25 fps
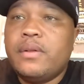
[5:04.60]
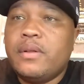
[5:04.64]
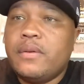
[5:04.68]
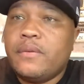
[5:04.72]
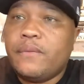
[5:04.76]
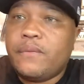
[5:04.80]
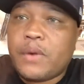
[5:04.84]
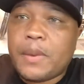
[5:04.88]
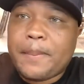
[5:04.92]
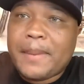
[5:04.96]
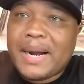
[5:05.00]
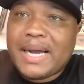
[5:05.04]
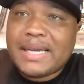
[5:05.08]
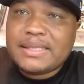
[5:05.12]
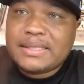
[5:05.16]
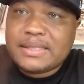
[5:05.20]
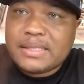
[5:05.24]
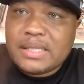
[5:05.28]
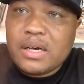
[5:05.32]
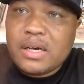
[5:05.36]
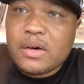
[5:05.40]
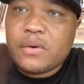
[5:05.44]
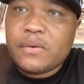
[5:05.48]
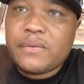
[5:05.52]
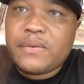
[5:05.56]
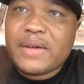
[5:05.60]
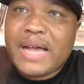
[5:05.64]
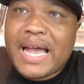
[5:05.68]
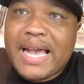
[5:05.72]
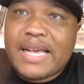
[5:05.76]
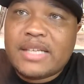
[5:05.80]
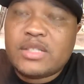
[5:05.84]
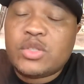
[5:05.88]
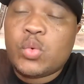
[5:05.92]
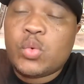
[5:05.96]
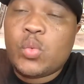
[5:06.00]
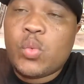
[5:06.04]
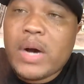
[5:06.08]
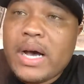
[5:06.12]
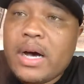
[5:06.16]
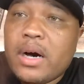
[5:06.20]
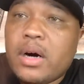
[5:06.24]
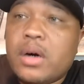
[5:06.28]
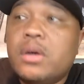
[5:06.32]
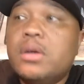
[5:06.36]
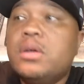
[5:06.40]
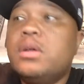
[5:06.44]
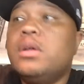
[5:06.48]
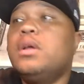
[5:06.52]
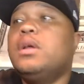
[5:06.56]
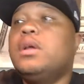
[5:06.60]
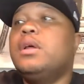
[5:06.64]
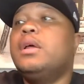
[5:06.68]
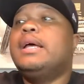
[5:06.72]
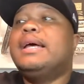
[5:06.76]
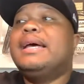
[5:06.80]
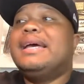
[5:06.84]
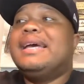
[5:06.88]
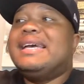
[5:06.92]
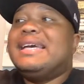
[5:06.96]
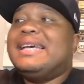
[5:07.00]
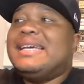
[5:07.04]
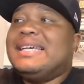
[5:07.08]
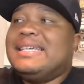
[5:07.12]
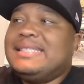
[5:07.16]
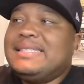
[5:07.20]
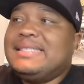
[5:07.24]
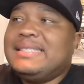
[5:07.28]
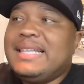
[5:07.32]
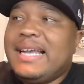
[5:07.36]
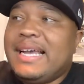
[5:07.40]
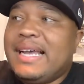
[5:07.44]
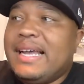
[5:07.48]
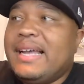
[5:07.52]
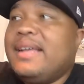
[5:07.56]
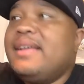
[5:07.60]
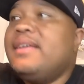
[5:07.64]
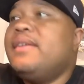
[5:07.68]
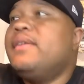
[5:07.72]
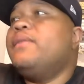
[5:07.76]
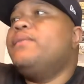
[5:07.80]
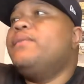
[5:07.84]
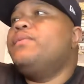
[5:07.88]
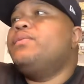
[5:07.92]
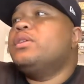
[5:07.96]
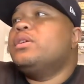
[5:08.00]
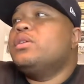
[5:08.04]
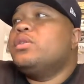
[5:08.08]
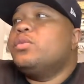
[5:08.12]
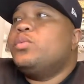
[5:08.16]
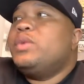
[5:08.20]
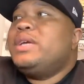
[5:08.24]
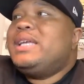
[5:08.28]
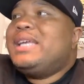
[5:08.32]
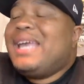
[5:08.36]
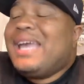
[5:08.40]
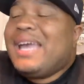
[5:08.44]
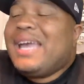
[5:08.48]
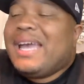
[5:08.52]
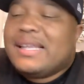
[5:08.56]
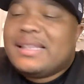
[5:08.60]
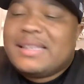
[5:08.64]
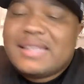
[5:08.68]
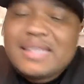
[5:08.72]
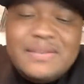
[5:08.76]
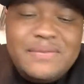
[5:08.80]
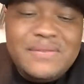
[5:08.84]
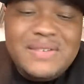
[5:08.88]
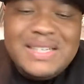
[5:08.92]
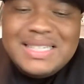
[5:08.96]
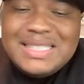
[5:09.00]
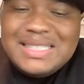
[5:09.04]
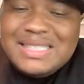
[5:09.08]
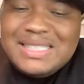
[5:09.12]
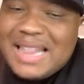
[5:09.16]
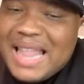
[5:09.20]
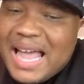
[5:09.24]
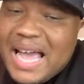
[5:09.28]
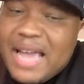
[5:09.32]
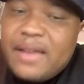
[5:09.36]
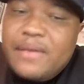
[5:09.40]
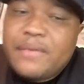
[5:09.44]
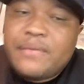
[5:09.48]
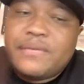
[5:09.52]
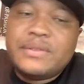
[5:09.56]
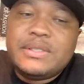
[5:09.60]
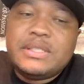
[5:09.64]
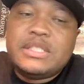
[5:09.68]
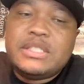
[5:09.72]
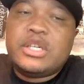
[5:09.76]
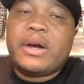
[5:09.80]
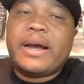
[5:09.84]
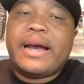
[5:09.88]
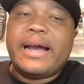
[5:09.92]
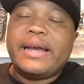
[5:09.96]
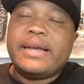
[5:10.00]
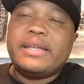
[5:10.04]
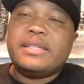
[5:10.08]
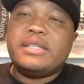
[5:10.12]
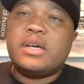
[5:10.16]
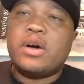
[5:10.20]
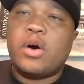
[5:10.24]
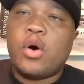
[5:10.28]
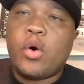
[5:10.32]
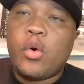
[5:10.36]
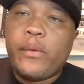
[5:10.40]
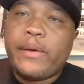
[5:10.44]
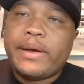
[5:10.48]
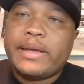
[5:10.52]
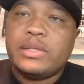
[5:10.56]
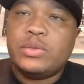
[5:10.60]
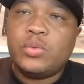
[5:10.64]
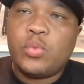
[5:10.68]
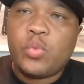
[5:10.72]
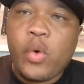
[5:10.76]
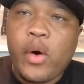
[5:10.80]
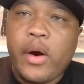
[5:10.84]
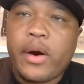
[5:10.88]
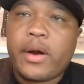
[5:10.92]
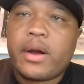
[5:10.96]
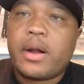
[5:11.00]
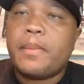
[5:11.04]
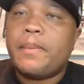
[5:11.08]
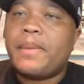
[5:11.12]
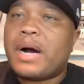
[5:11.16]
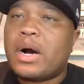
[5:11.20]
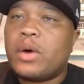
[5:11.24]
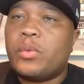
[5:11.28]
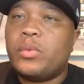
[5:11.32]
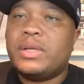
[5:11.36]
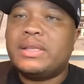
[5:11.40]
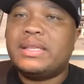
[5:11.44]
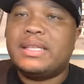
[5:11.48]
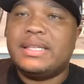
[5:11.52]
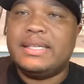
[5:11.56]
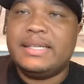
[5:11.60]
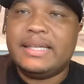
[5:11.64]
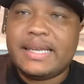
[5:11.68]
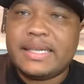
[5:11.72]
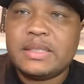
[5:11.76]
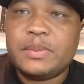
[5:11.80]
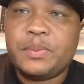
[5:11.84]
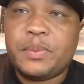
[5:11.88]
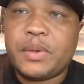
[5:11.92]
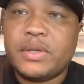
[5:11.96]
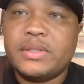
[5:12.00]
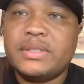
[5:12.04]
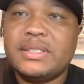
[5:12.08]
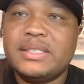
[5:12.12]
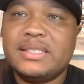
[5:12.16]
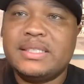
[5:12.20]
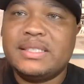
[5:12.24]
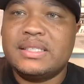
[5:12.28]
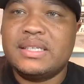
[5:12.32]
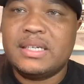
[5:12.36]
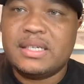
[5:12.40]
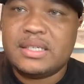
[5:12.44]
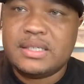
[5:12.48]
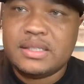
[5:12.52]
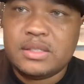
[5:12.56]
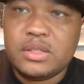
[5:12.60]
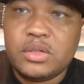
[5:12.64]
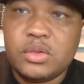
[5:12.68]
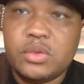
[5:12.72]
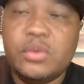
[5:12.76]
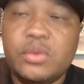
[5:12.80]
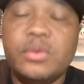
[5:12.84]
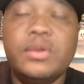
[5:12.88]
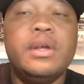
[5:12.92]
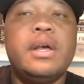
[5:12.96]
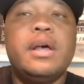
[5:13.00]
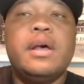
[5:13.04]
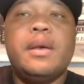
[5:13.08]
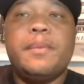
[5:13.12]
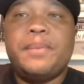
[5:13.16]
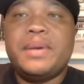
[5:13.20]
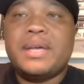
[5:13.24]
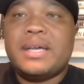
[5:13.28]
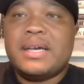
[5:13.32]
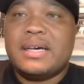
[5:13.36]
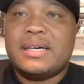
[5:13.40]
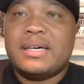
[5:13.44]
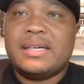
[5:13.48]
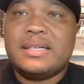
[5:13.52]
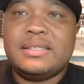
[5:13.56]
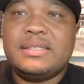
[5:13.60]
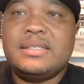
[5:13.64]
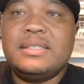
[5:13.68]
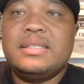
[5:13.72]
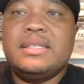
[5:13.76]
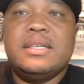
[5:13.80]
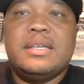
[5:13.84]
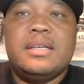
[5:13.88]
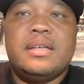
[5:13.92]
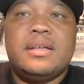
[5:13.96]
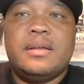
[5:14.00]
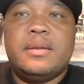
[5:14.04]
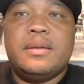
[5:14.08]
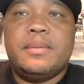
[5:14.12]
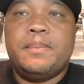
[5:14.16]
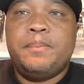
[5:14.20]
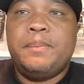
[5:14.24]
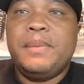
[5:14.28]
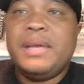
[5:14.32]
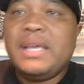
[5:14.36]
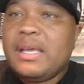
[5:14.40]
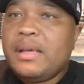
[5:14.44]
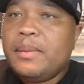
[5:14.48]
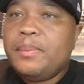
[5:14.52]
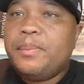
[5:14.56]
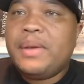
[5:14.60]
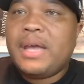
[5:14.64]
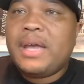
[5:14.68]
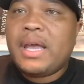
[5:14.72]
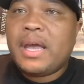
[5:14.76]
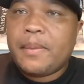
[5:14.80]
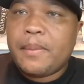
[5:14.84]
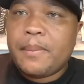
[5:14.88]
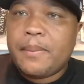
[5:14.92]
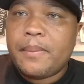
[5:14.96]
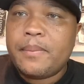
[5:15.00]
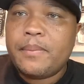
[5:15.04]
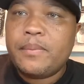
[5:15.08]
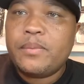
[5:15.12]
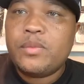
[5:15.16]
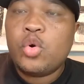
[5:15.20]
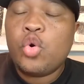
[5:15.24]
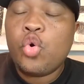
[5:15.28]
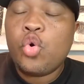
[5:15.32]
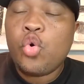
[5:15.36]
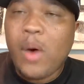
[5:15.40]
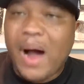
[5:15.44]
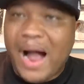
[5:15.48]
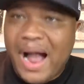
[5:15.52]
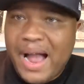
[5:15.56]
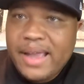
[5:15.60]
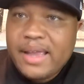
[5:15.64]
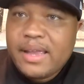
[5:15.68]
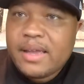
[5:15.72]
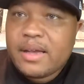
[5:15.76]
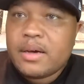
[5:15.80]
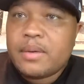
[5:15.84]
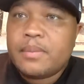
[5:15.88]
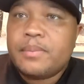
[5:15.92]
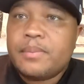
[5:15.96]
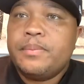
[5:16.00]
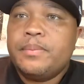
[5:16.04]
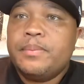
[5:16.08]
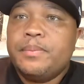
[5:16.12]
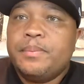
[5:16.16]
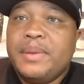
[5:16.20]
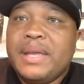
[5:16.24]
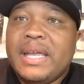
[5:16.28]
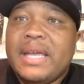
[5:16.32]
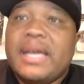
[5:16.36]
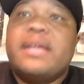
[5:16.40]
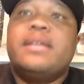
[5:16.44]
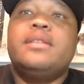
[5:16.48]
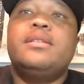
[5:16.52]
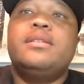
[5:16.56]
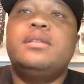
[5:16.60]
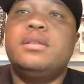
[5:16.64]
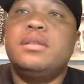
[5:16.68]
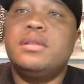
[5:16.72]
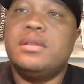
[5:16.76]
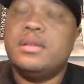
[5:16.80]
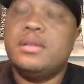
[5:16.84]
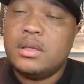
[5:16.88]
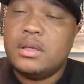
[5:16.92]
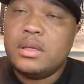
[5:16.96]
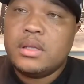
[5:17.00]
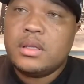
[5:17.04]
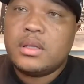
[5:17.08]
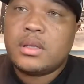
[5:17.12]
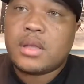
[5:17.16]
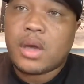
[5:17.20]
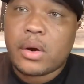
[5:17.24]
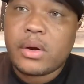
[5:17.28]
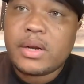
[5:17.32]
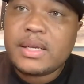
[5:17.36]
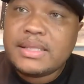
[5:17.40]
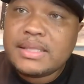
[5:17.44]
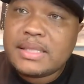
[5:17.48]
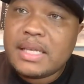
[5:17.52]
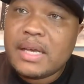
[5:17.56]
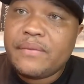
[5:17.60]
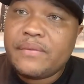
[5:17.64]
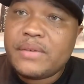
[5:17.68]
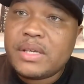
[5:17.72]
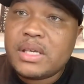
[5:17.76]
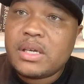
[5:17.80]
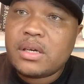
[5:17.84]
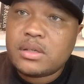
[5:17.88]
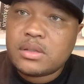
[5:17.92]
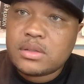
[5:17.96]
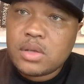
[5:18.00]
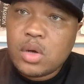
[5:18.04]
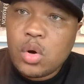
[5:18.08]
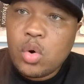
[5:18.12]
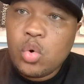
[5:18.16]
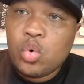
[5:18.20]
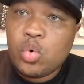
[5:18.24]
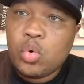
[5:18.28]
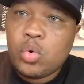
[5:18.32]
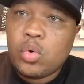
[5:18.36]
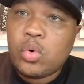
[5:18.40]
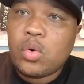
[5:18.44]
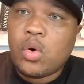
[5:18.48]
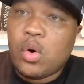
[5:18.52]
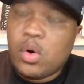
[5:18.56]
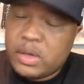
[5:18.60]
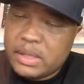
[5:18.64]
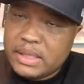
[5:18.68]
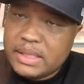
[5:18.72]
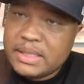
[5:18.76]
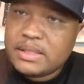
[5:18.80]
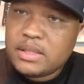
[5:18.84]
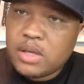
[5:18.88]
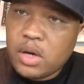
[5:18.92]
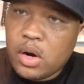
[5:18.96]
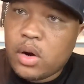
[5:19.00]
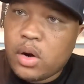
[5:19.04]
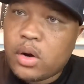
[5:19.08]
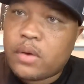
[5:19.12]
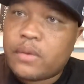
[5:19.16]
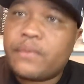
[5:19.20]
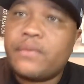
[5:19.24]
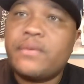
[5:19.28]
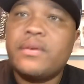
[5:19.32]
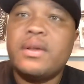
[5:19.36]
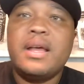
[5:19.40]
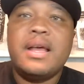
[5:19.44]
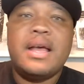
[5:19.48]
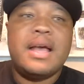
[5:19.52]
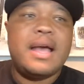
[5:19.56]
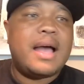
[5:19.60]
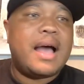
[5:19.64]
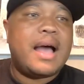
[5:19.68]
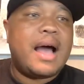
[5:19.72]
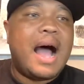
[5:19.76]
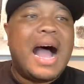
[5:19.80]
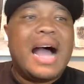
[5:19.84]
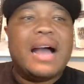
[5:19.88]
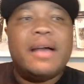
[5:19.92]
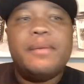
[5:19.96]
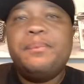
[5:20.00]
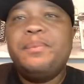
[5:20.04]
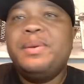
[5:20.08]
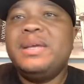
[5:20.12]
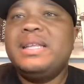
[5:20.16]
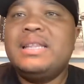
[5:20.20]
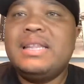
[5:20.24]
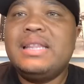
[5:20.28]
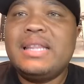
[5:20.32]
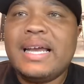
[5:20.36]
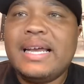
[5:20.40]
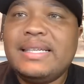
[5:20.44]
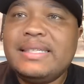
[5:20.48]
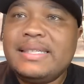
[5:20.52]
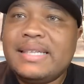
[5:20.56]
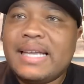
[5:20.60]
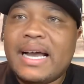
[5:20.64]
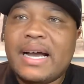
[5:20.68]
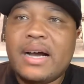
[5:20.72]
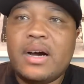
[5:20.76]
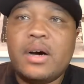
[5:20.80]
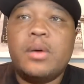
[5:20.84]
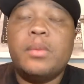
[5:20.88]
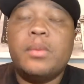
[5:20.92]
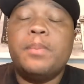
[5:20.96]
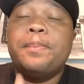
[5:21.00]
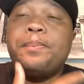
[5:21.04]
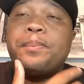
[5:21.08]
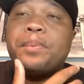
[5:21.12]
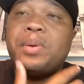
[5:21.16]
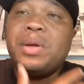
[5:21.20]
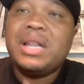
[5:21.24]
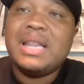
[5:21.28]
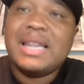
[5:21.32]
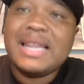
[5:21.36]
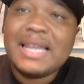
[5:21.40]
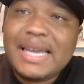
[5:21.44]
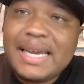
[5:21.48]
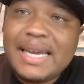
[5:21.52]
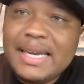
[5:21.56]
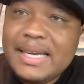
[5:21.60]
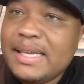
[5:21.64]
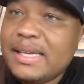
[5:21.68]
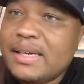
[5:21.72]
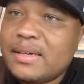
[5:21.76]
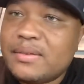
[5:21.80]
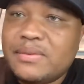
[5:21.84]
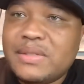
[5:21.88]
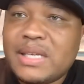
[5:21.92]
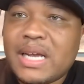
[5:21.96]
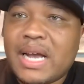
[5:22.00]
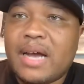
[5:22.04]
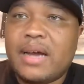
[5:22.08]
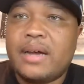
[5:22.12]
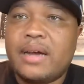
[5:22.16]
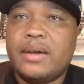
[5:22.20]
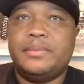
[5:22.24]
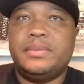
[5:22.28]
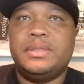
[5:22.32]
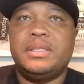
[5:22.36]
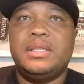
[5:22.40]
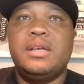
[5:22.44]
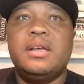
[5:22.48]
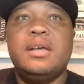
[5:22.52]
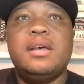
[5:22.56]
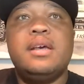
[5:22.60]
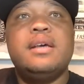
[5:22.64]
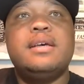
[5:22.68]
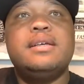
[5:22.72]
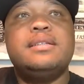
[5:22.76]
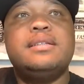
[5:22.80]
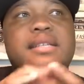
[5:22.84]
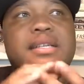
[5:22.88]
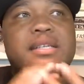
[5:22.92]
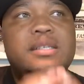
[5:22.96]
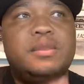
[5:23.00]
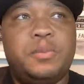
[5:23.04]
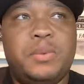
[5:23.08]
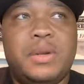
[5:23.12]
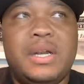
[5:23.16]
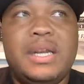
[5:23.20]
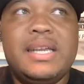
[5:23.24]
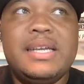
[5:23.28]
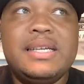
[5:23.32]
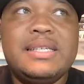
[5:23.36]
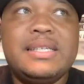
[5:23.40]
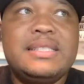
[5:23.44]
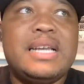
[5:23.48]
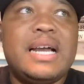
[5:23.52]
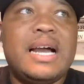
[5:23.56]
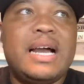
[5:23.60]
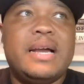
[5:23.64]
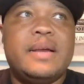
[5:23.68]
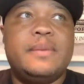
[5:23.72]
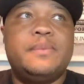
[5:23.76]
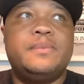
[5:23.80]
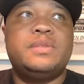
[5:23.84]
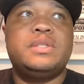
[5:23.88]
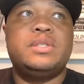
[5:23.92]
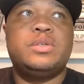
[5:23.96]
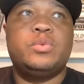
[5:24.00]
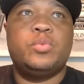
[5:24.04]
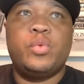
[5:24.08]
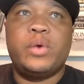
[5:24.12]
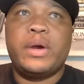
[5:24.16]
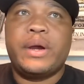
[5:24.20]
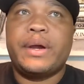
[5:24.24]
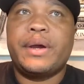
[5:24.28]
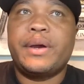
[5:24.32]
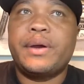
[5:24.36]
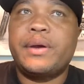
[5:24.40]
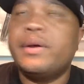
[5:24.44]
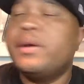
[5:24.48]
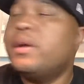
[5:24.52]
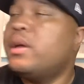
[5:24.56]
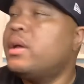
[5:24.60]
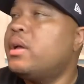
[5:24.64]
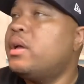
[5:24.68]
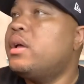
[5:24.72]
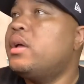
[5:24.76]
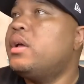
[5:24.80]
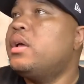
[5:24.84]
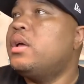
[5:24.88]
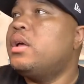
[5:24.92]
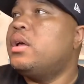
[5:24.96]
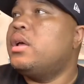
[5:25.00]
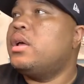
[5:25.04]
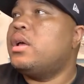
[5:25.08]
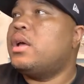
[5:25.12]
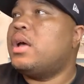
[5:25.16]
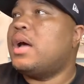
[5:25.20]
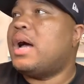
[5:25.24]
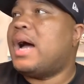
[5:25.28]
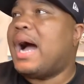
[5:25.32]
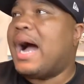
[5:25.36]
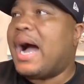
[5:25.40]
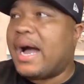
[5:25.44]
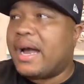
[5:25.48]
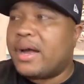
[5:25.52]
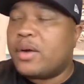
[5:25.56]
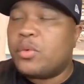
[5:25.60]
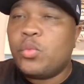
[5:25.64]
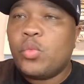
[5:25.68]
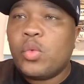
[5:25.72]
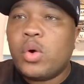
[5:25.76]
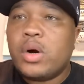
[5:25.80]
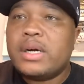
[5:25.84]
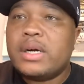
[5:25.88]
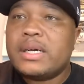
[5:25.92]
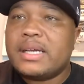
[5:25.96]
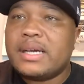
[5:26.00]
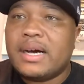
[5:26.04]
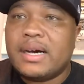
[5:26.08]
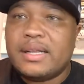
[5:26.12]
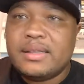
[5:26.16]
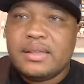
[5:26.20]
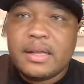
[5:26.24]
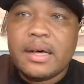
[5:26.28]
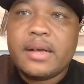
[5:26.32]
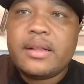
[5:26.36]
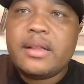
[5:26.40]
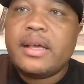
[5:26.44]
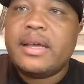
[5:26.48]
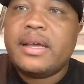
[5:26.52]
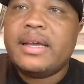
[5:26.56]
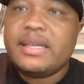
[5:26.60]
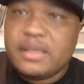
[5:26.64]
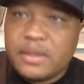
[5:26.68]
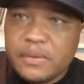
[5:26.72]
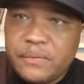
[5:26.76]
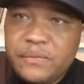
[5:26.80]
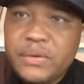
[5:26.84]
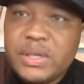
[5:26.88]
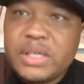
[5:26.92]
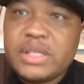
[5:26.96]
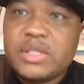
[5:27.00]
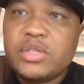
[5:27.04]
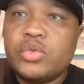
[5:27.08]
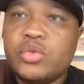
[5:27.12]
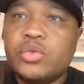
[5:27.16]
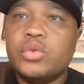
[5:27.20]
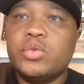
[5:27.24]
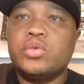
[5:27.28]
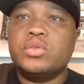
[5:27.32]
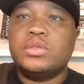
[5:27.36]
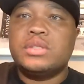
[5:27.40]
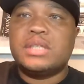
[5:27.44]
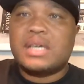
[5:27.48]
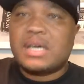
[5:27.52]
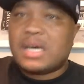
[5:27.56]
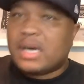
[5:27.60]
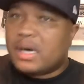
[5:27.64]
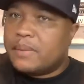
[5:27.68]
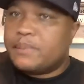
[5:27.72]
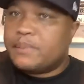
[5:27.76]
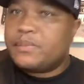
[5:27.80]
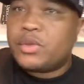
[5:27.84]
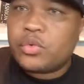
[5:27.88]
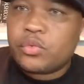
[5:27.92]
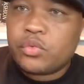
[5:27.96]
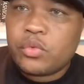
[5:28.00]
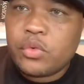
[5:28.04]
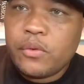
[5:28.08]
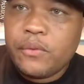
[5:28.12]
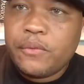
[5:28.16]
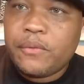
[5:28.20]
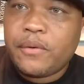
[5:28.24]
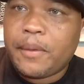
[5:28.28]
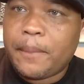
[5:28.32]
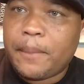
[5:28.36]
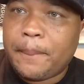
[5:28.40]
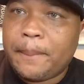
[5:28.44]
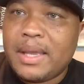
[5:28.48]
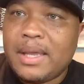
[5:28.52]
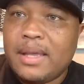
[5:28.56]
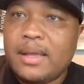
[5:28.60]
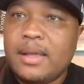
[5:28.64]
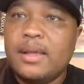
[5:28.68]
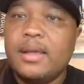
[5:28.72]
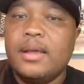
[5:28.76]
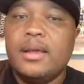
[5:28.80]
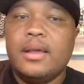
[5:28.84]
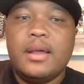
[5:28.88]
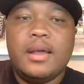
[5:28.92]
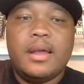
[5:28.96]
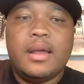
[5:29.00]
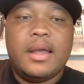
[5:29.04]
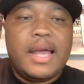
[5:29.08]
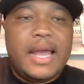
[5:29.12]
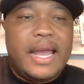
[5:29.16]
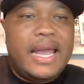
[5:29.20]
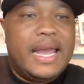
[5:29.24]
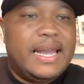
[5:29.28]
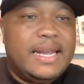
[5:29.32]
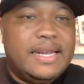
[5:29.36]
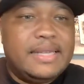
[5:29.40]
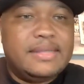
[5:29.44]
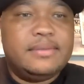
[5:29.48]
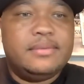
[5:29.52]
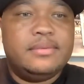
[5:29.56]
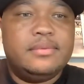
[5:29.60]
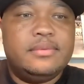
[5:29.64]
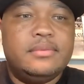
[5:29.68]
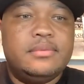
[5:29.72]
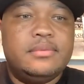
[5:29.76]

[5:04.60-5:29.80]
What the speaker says: for myself as well, is that we can't live this life trying to always worry about what the next person is gonna do. Because me being who I am, being 37 years old on this earth, I've been let down plenty of times. There's plenty of times where I wanted another individual to come through for me, and